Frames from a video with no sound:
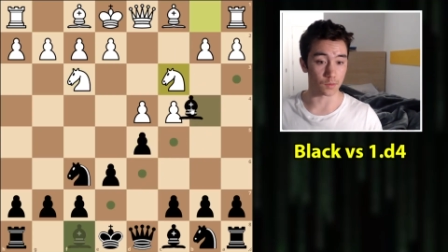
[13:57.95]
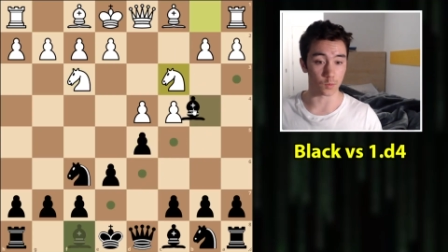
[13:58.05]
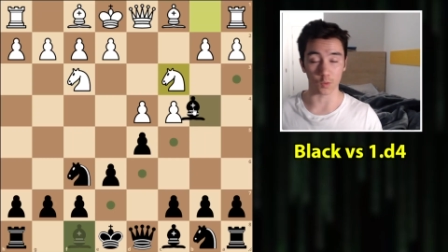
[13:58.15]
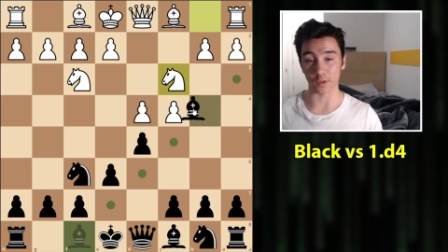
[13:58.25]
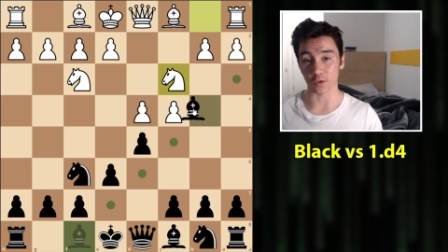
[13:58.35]

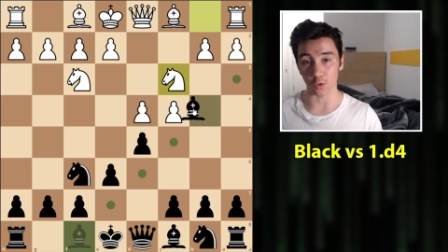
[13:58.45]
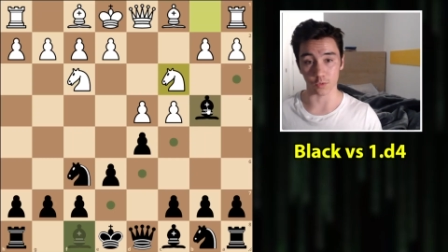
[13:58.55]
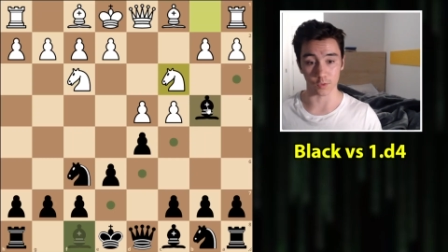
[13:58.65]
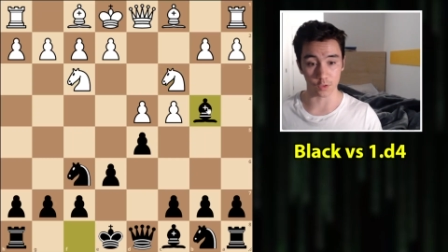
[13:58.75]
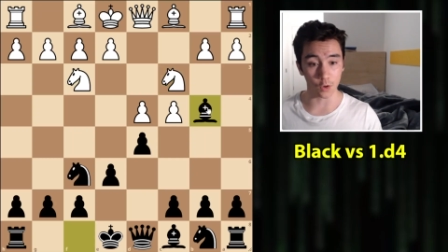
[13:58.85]
what we'd call the
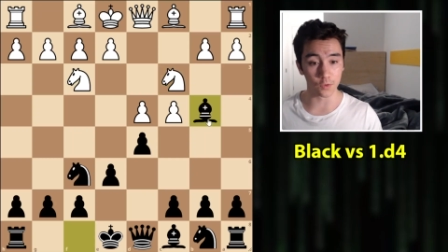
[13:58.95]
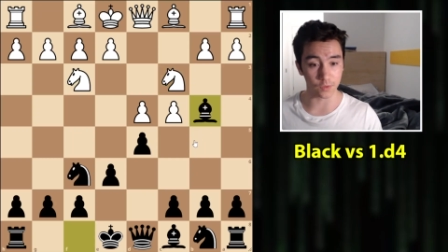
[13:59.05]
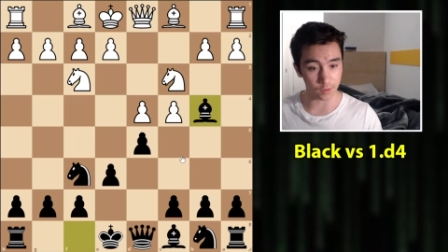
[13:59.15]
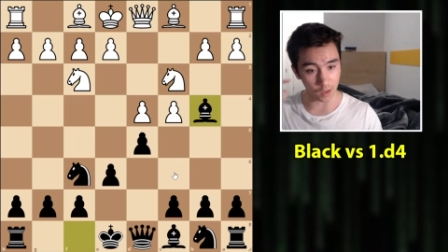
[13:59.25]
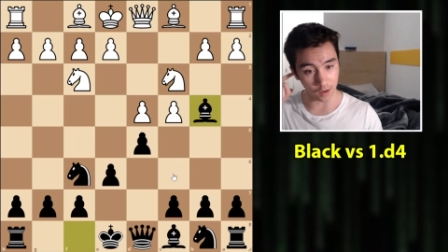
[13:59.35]

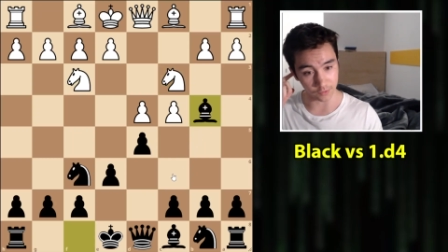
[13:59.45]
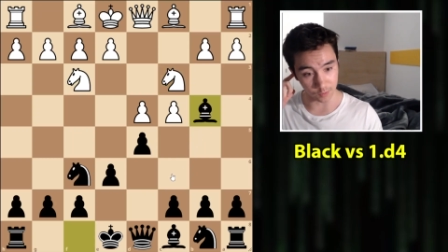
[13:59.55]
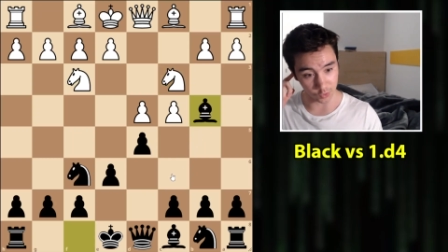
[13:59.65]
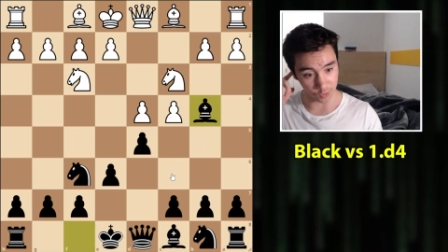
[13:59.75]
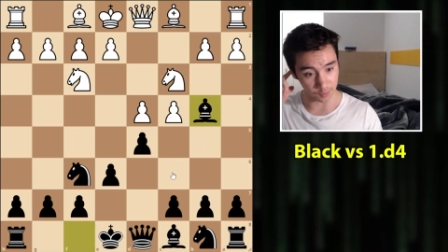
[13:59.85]
Ragozin after
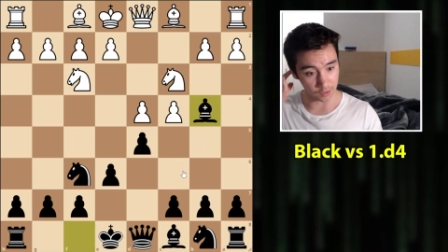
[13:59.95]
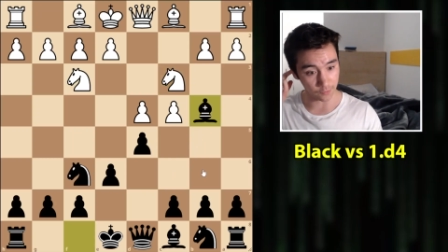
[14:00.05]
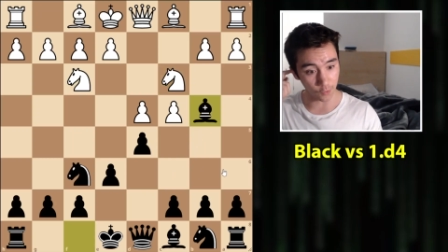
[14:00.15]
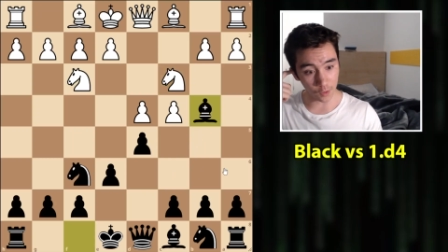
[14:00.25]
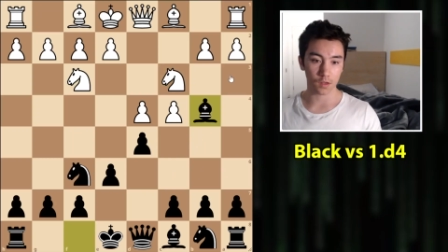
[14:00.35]
bishop
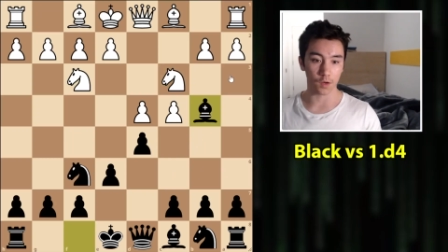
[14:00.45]
b4,